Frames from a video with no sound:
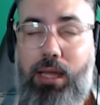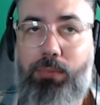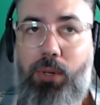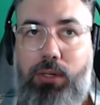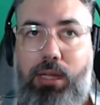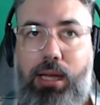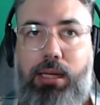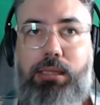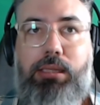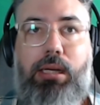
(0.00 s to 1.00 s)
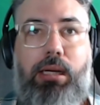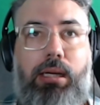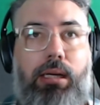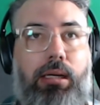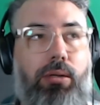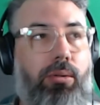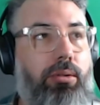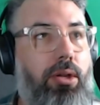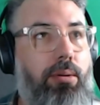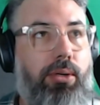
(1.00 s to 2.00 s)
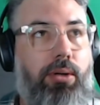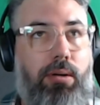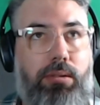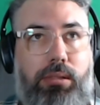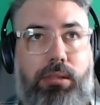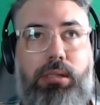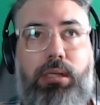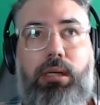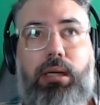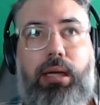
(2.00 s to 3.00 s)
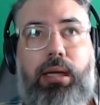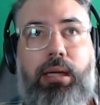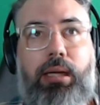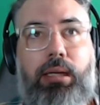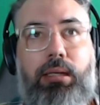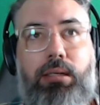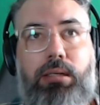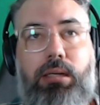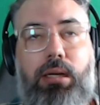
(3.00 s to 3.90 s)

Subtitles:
podcast called Human Cogs, and